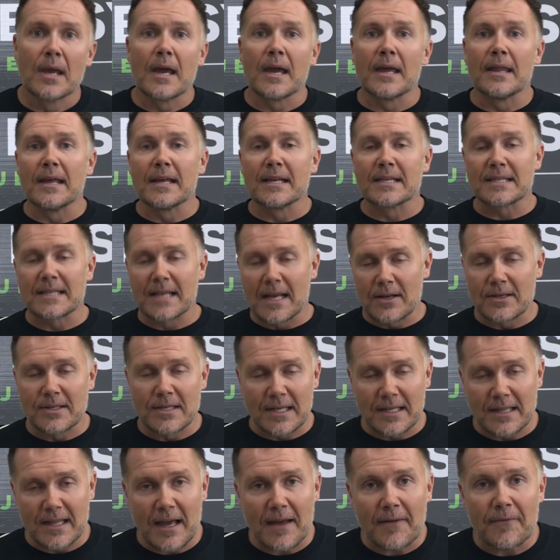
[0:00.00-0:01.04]
And it sounds
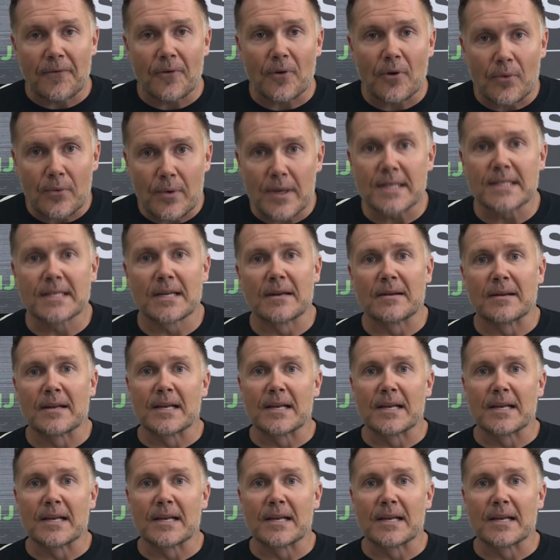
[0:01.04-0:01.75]
like that for a reason,